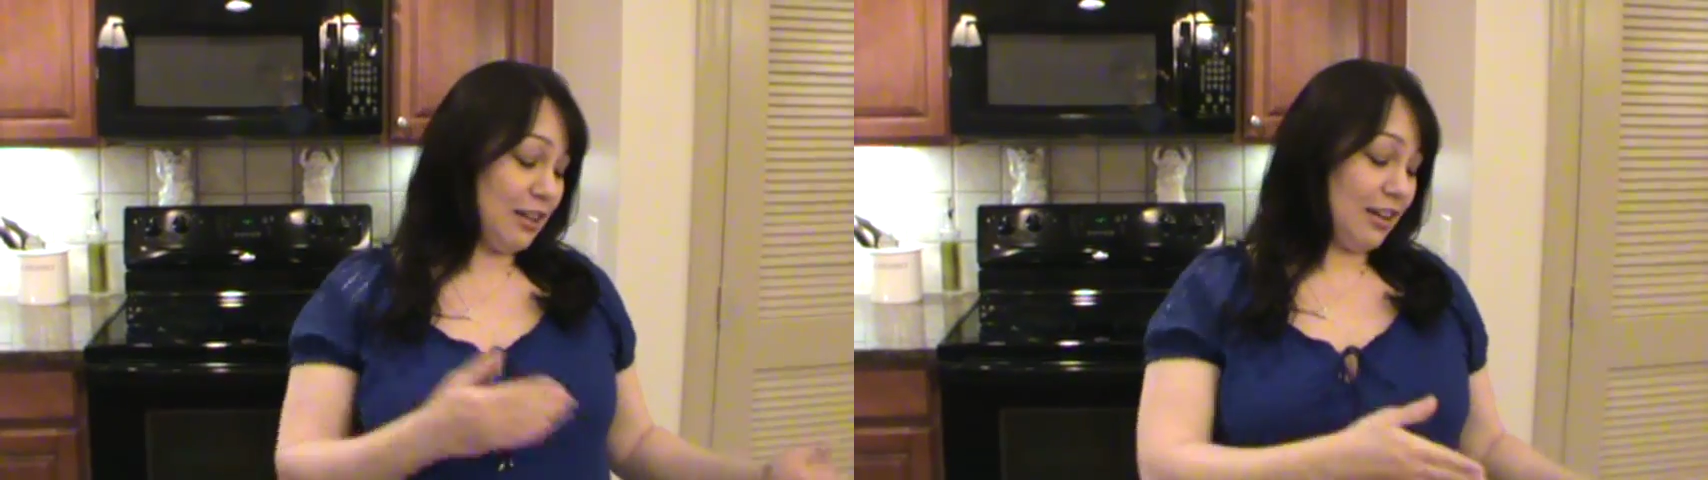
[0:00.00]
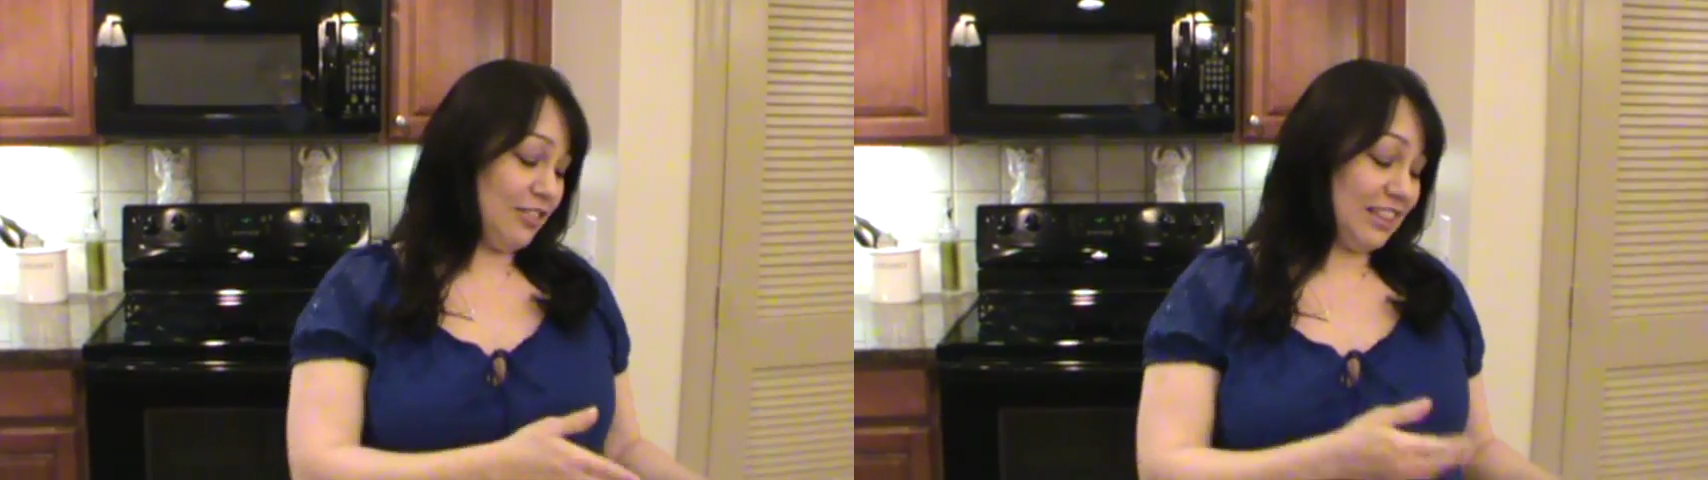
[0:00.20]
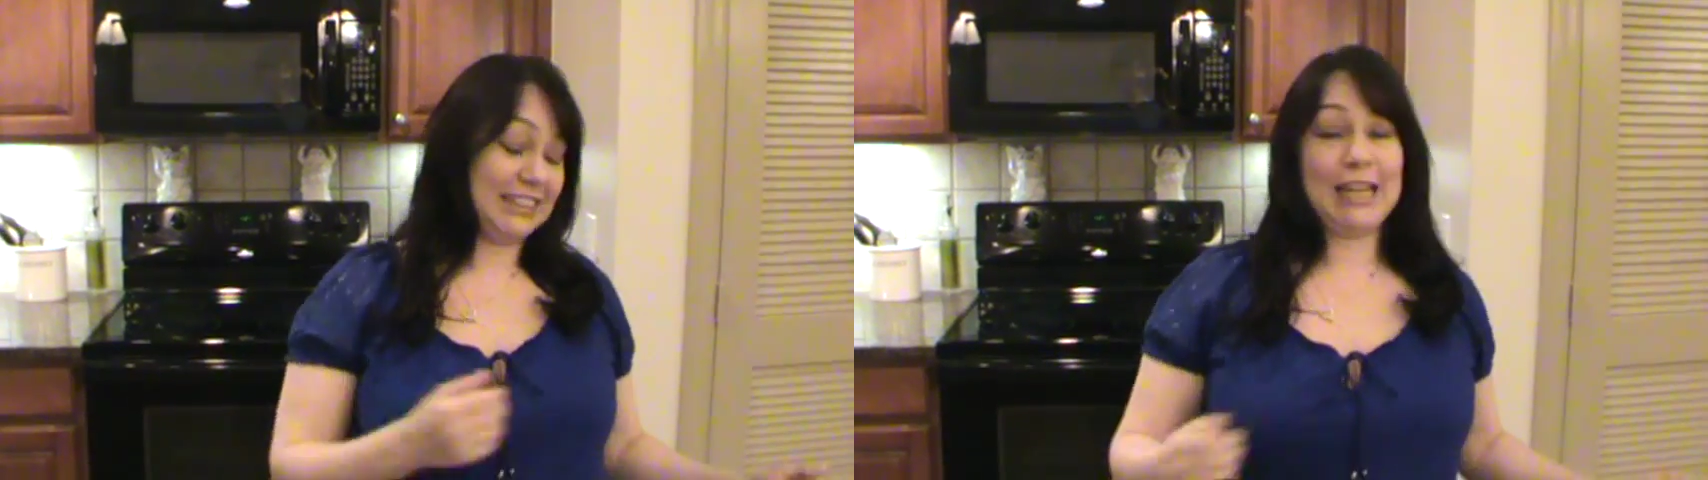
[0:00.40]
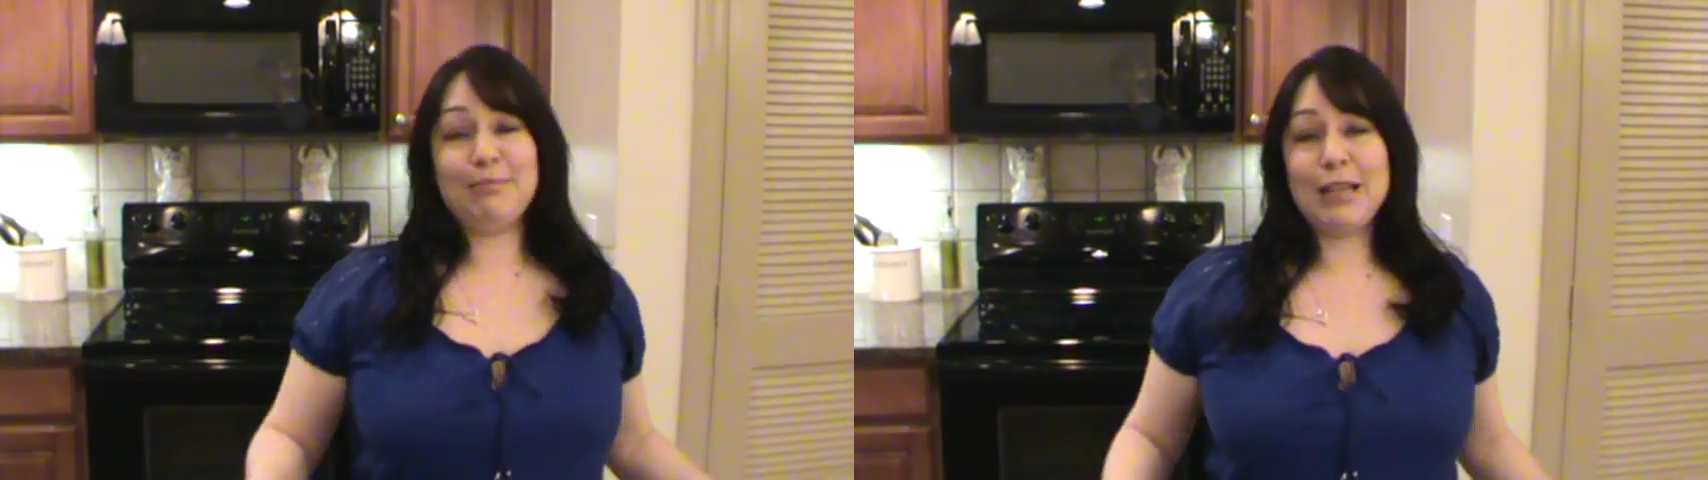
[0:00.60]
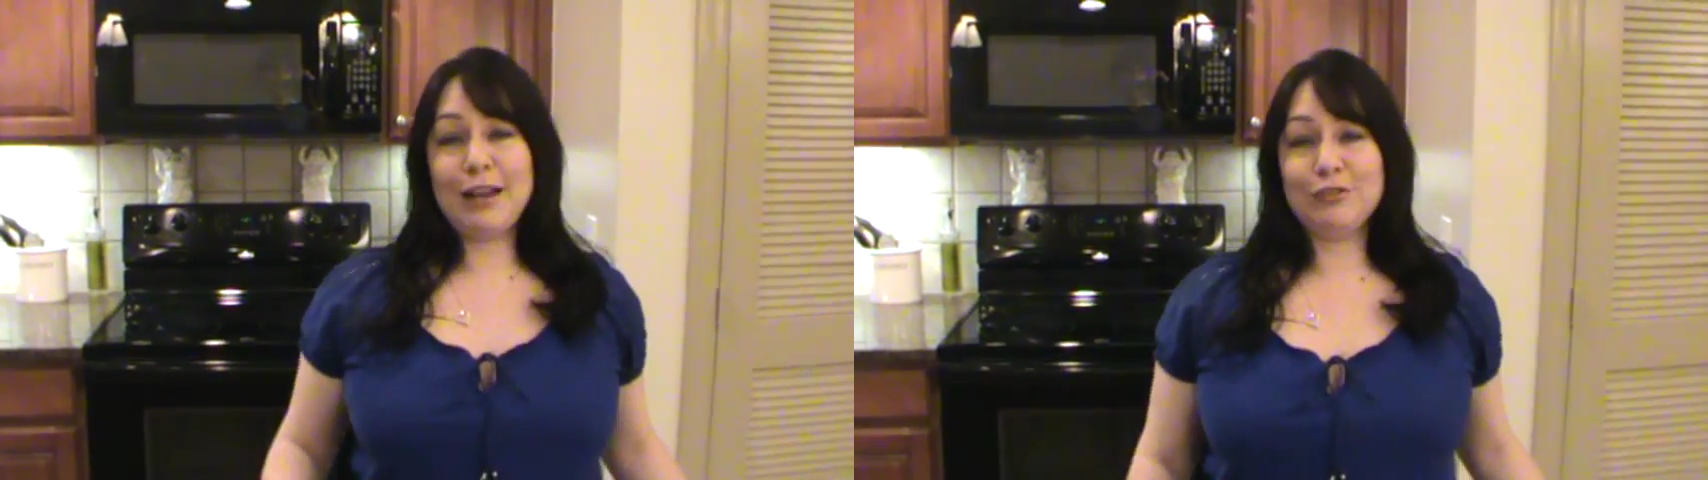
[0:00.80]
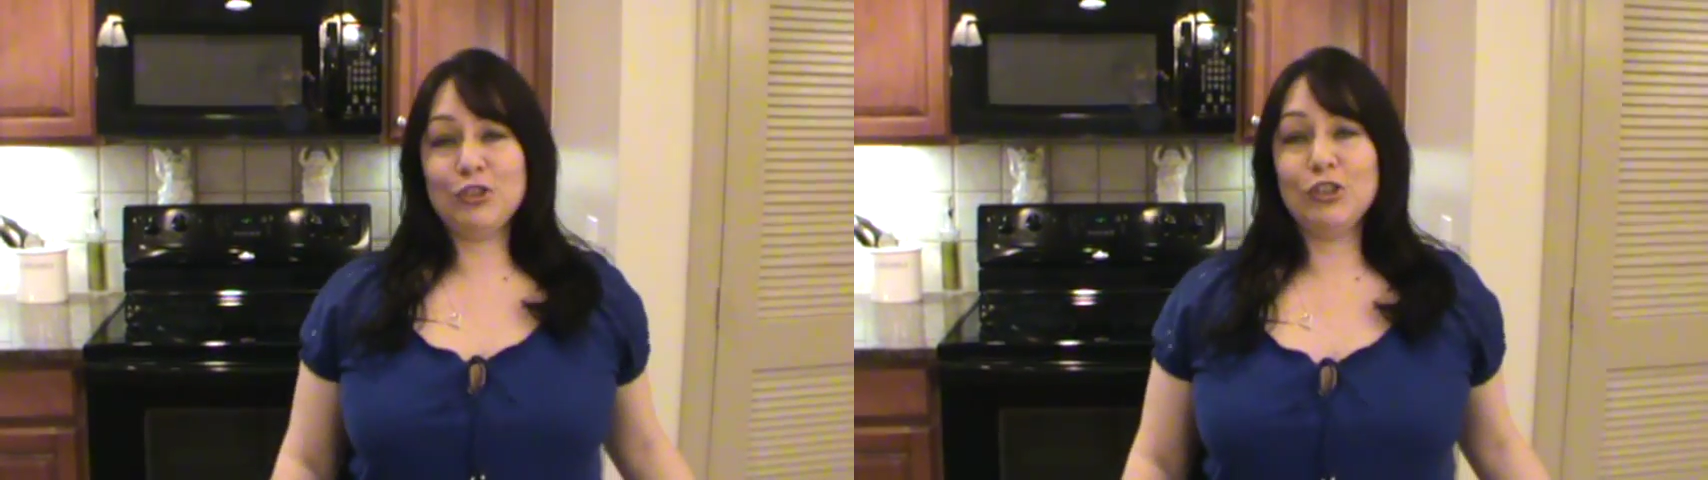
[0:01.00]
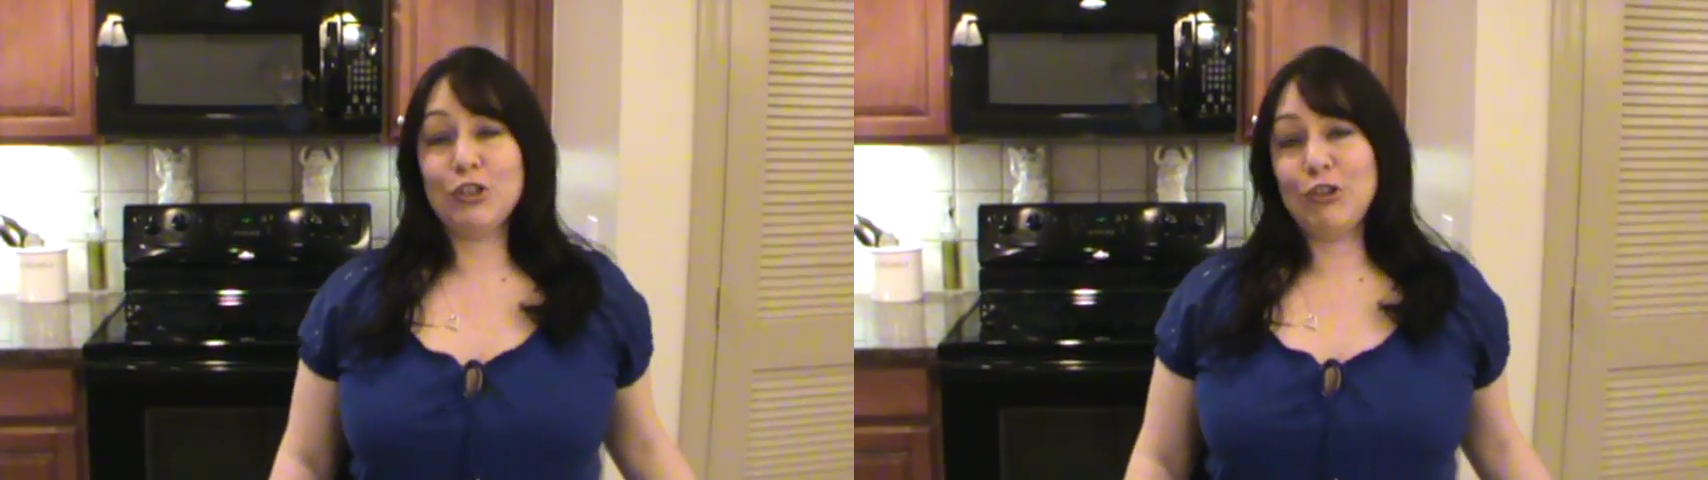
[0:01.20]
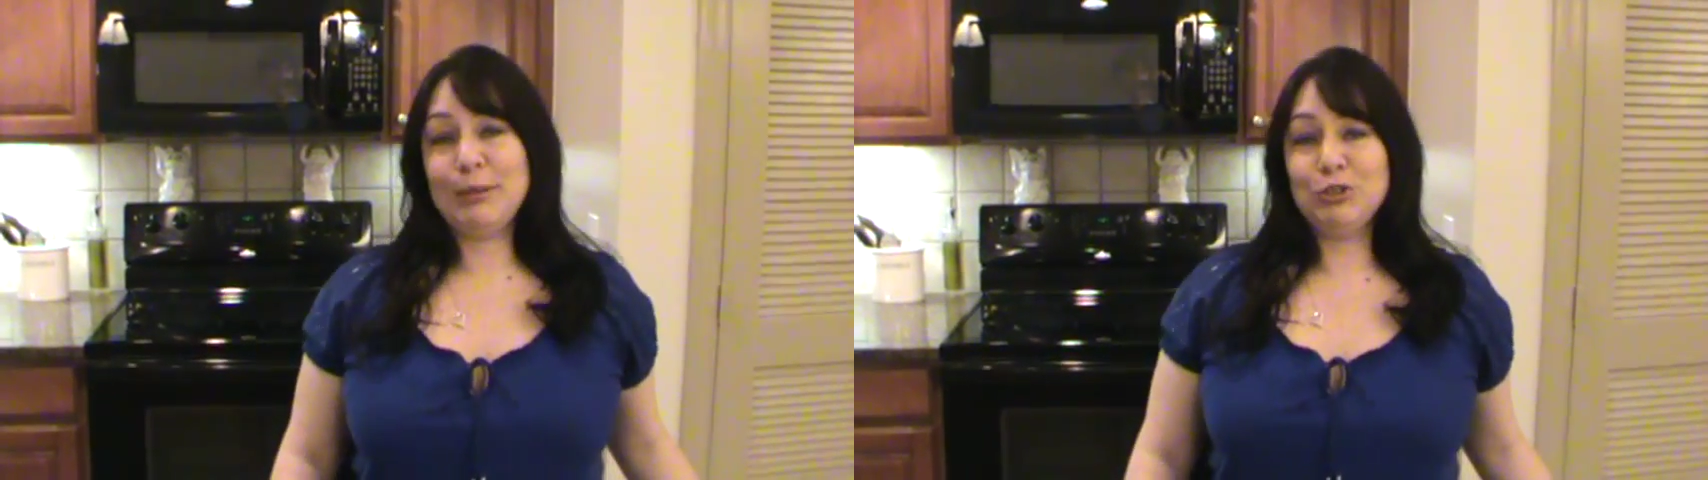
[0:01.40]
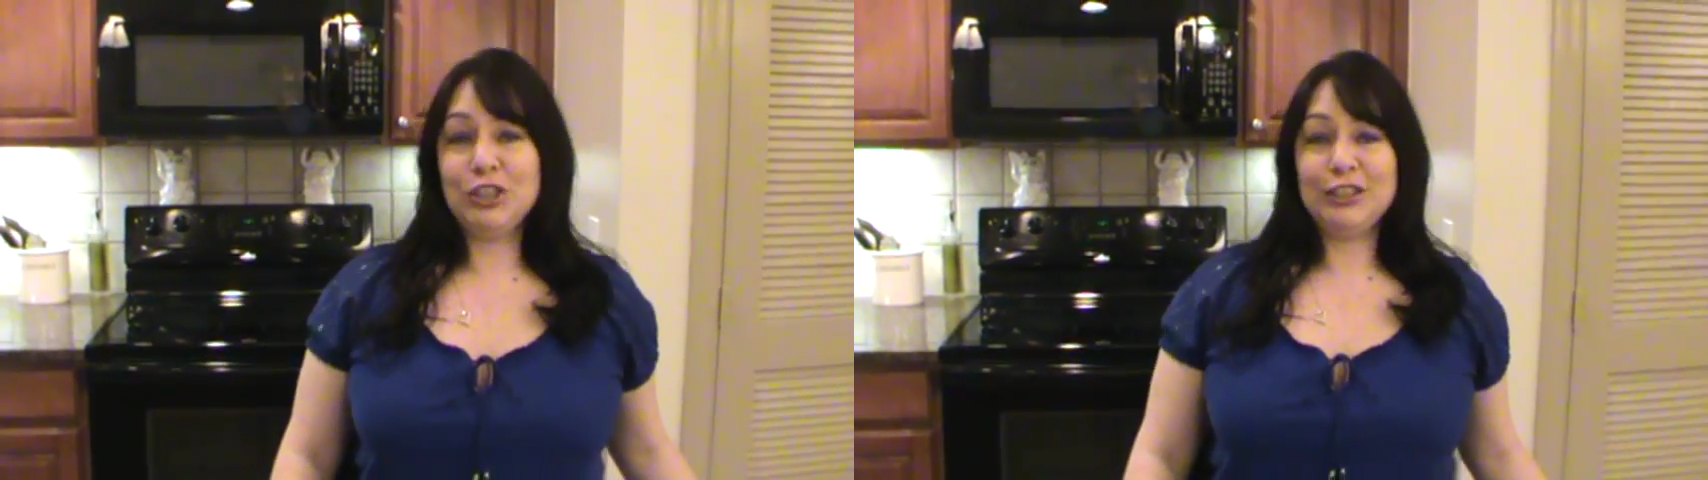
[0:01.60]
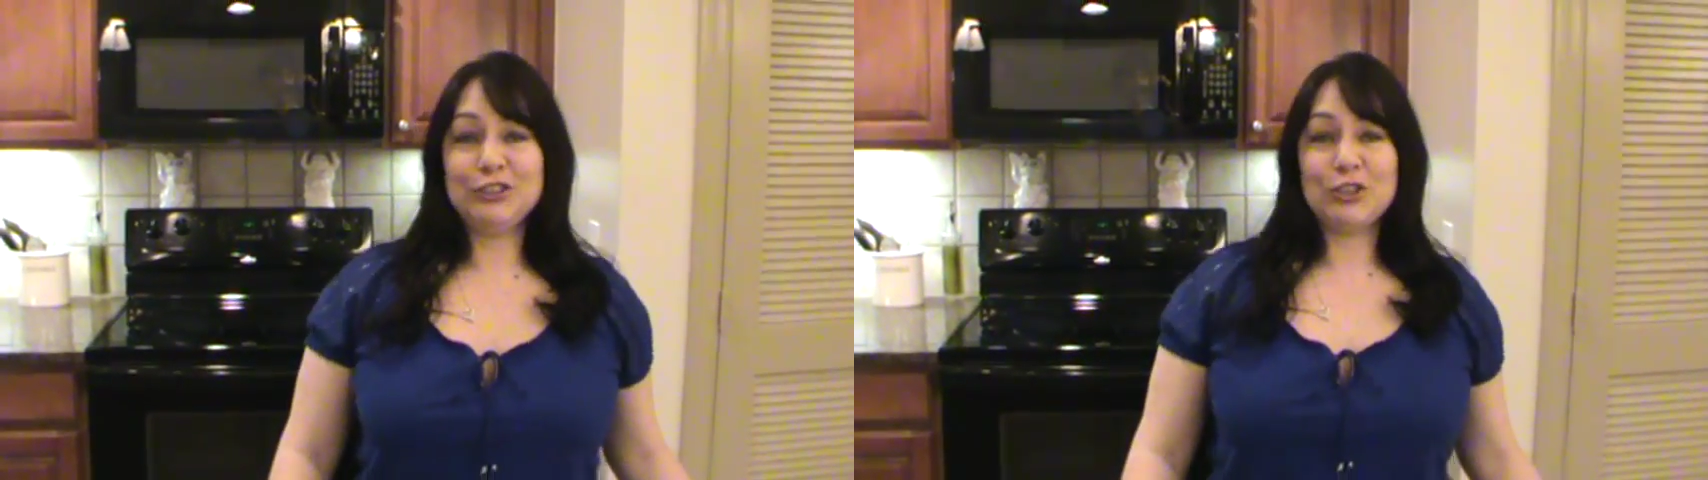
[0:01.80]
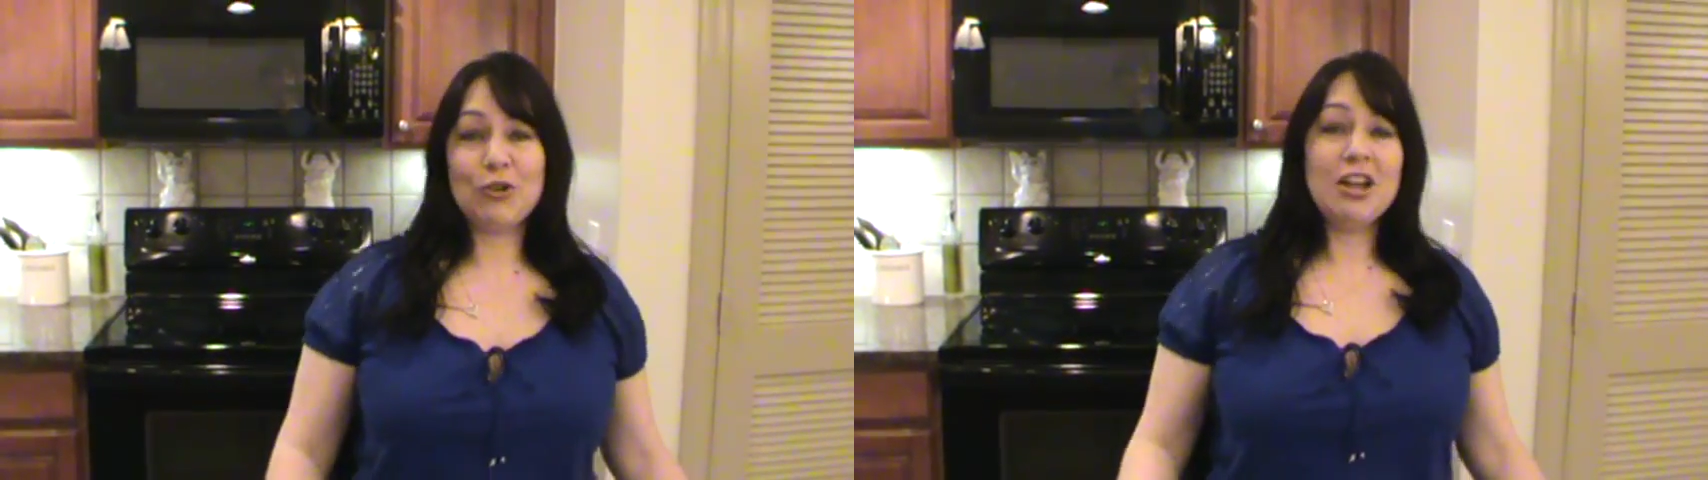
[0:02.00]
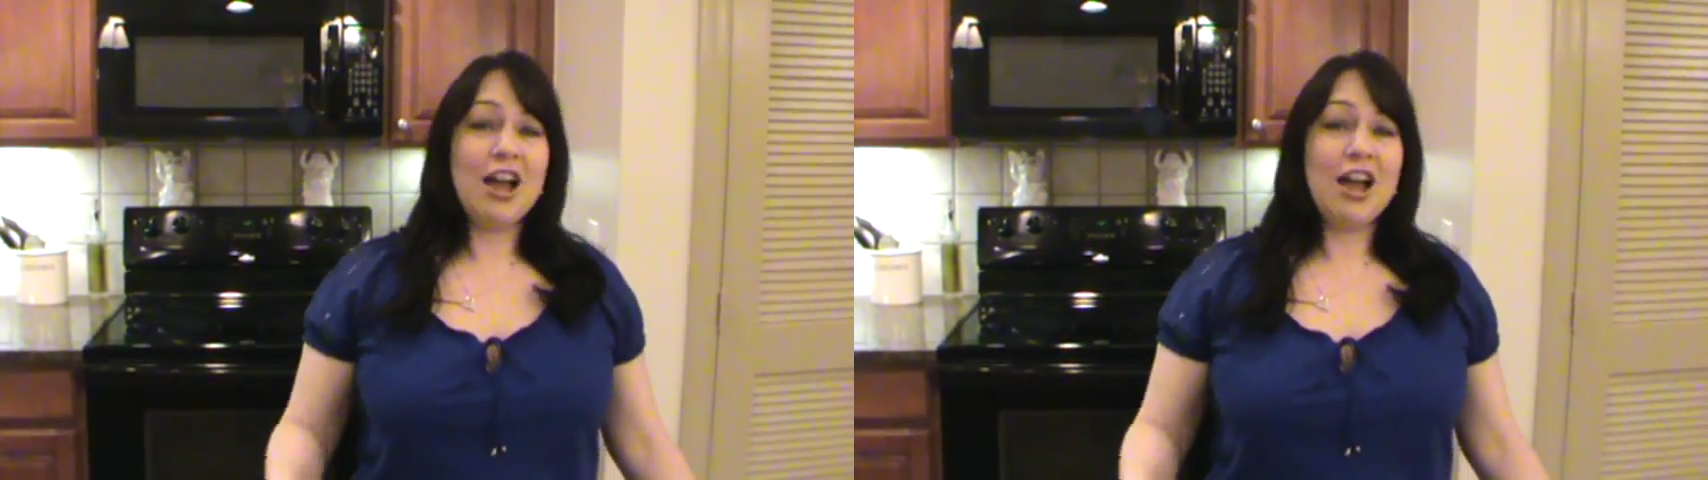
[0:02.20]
that's named after a cream cheese. So